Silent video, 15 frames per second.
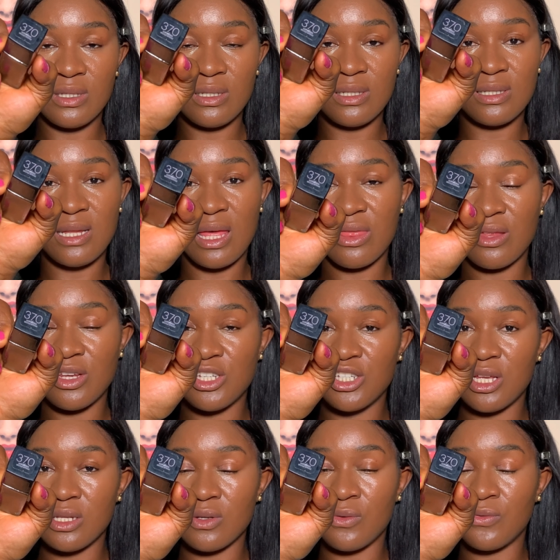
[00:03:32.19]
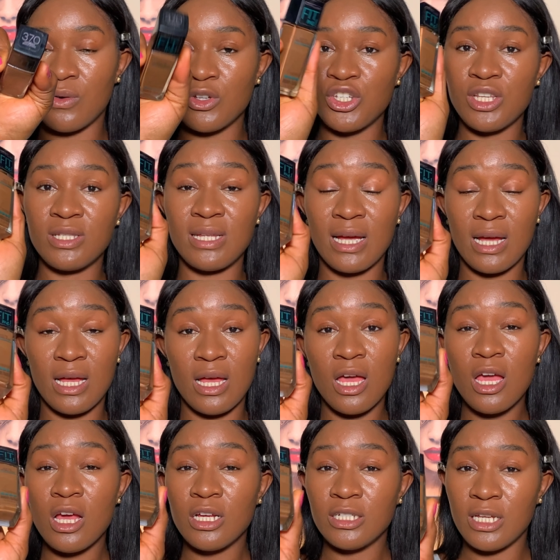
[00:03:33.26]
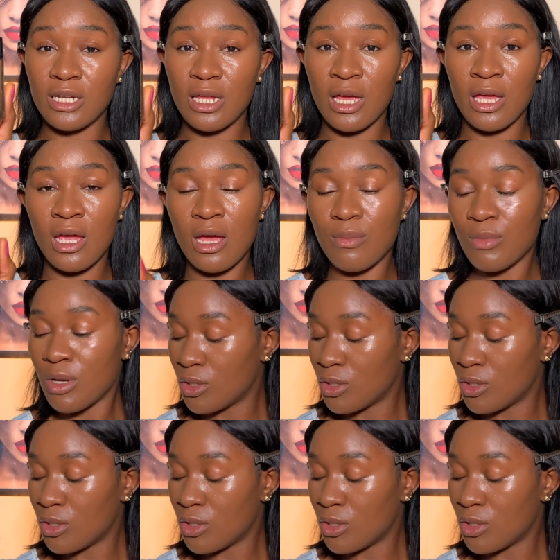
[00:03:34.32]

This is like three shades or four shades darker than I am.